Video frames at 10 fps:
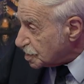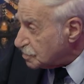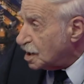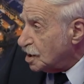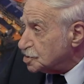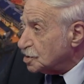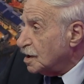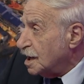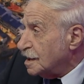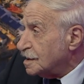out. So
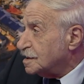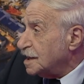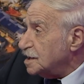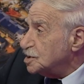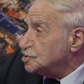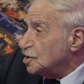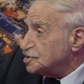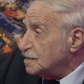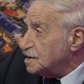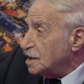okay. That is not
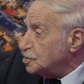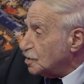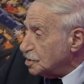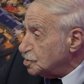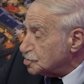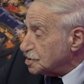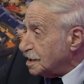something that you can use.